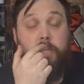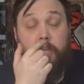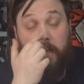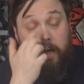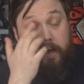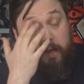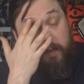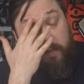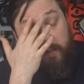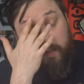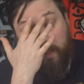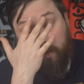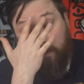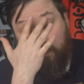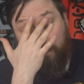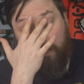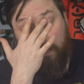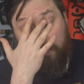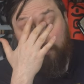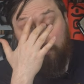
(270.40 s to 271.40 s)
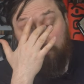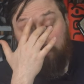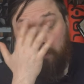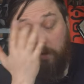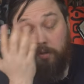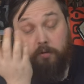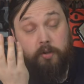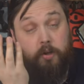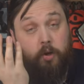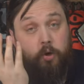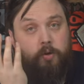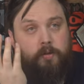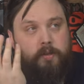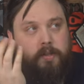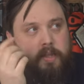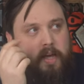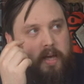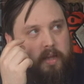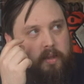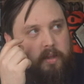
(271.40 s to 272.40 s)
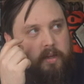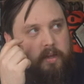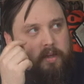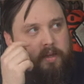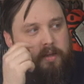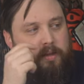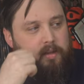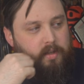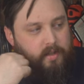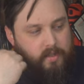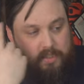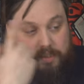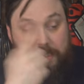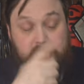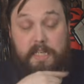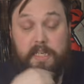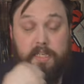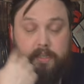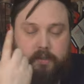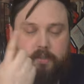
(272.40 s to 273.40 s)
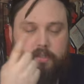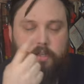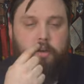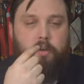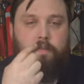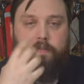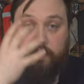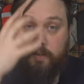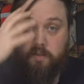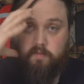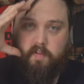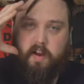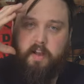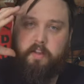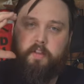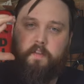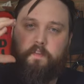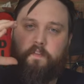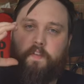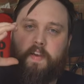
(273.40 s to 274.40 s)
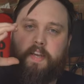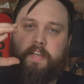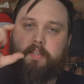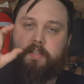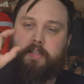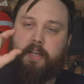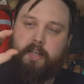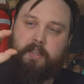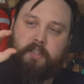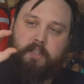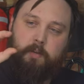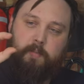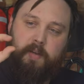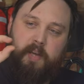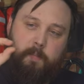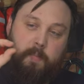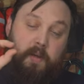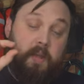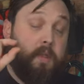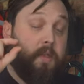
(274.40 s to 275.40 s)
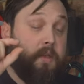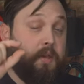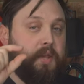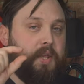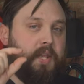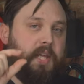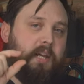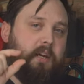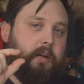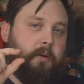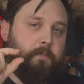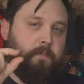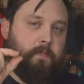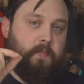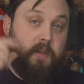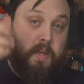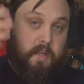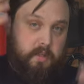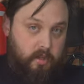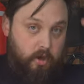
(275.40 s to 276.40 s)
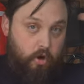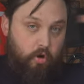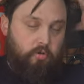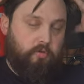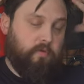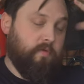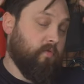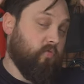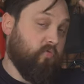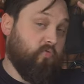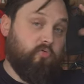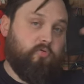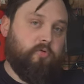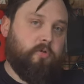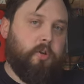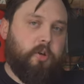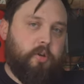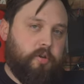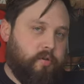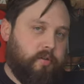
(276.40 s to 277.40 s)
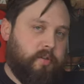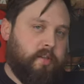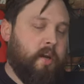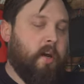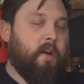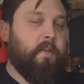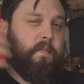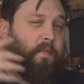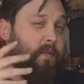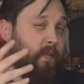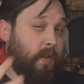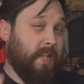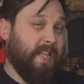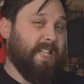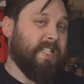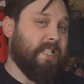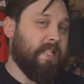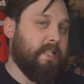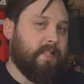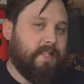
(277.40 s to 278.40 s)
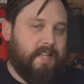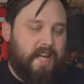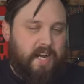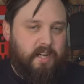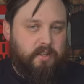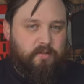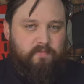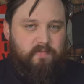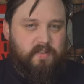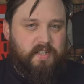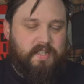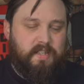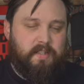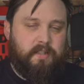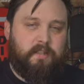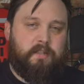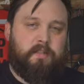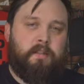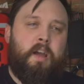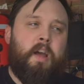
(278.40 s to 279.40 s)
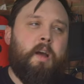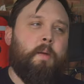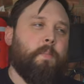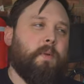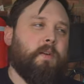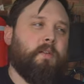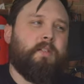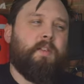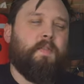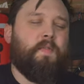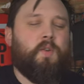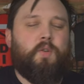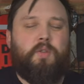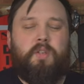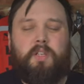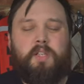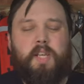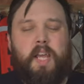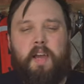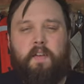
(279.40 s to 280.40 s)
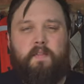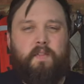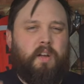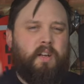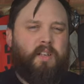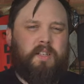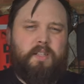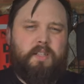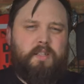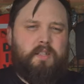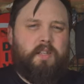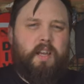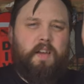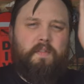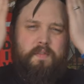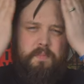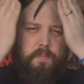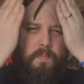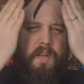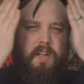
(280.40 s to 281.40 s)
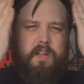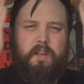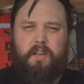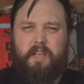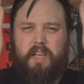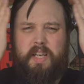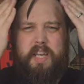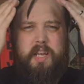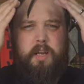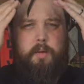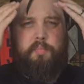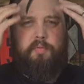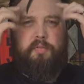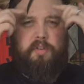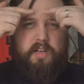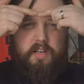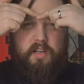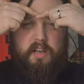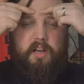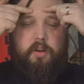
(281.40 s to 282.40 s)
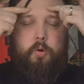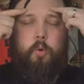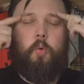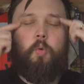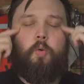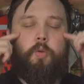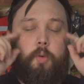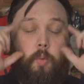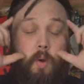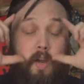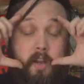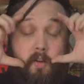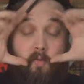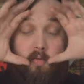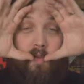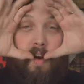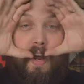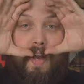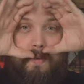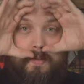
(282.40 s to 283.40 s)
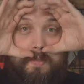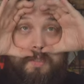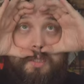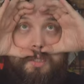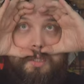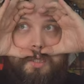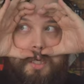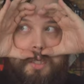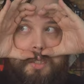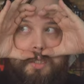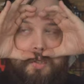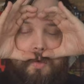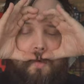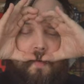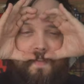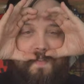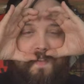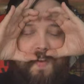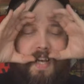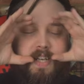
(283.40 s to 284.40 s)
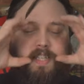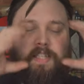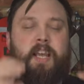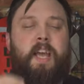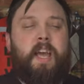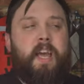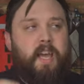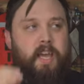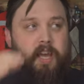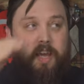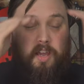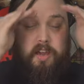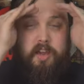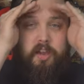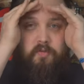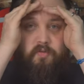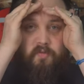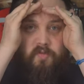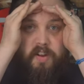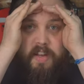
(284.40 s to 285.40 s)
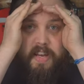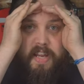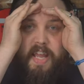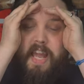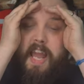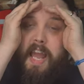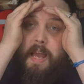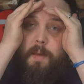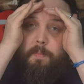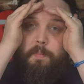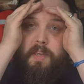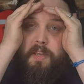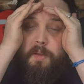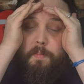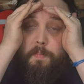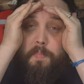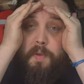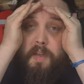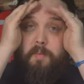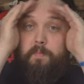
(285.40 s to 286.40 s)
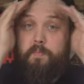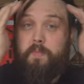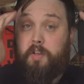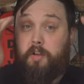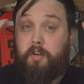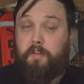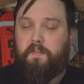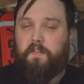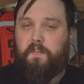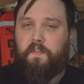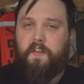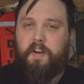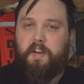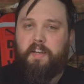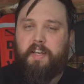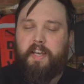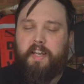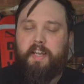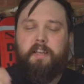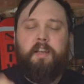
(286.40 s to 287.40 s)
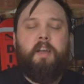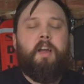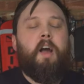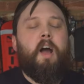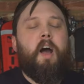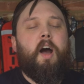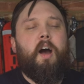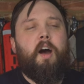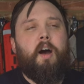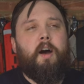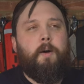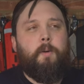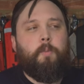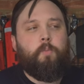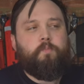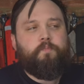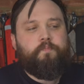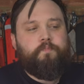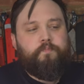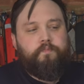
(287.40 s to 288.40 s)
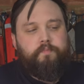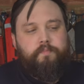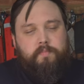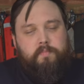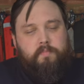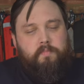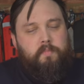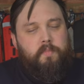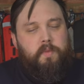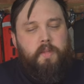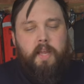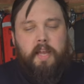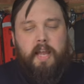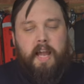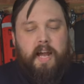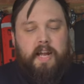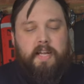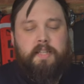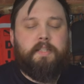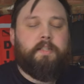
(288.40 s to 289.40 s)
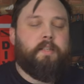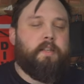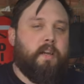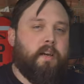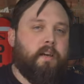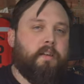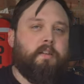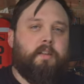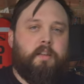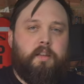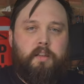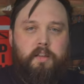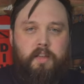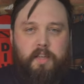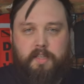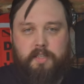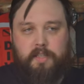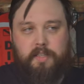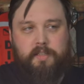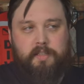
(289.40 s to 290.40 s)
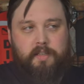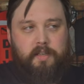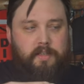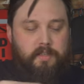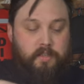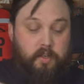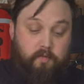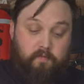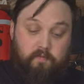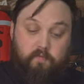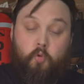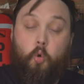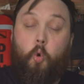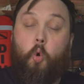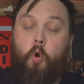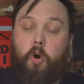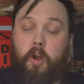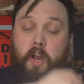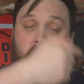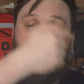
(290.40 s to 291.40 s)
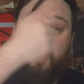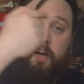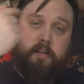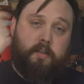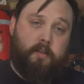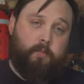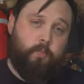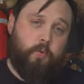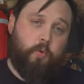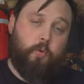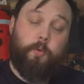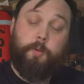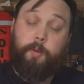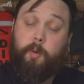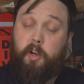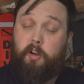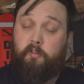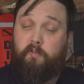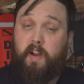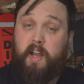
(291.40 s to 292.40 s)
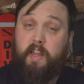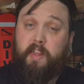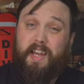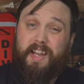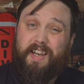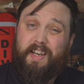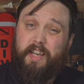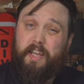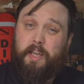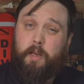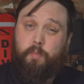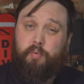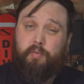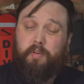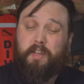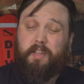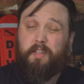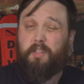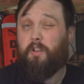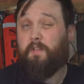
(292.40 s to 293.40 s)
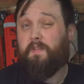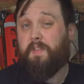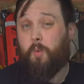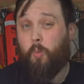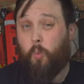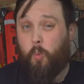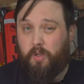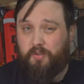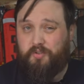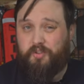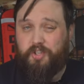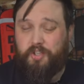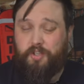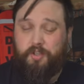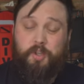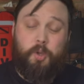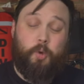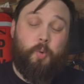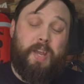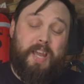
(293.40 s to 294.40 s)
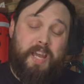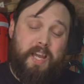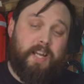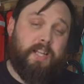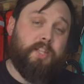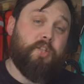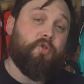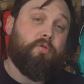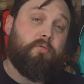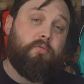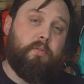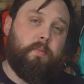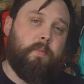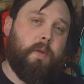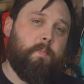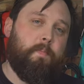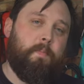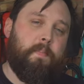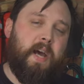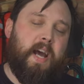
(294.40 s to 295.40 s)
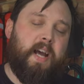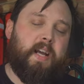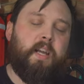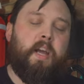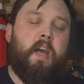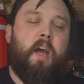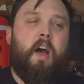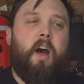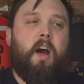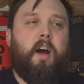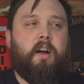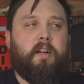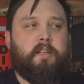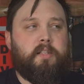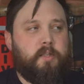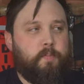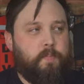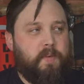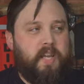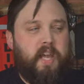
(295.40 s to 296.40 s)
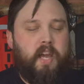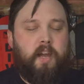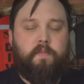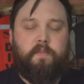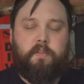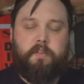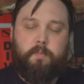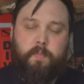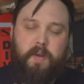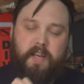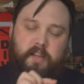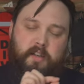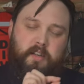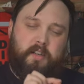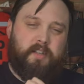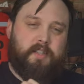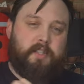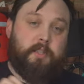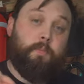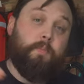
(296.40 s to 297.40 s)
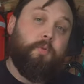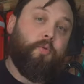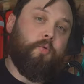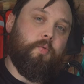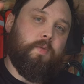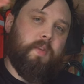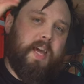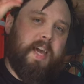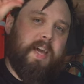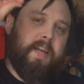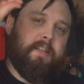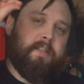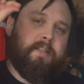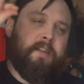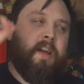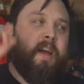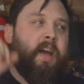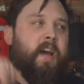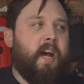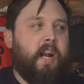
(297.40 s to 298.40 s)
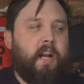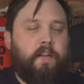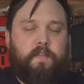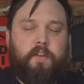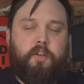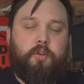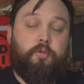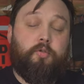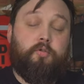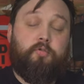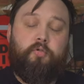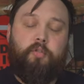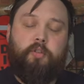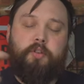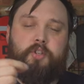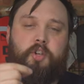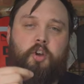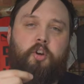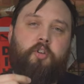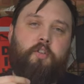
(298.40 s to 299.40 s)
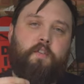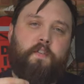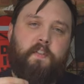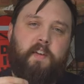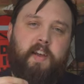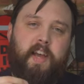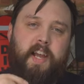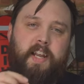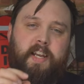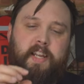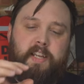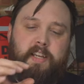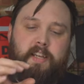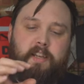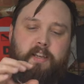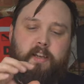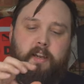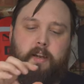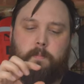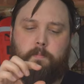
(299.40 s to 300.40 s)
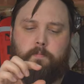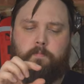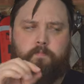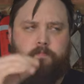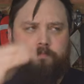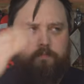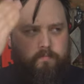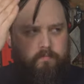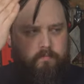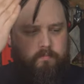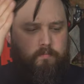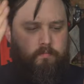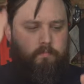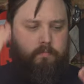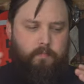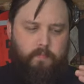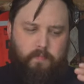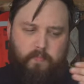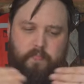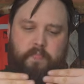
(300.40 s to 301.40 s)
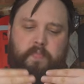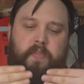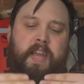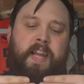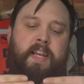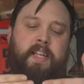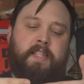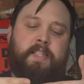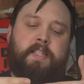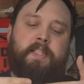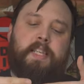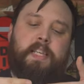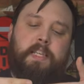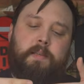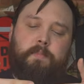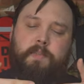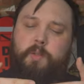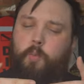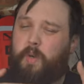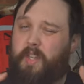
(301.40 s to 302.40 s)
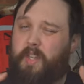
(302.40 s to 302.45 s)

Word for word: Yeah, you tend to find on most hoods that the, the sealing surface around the face tends to be a bit thinner than the overall hood for this exact reason, because if you just have like 7mm of neoprene like all the way around just your face, it, it really can be a bit confining. Um, and yeah it's it's a raw cut all the way around that neoprene so if you want to you can trim it back uh, just be careful to make a nice smooth edge and if you do cross over any um, any seams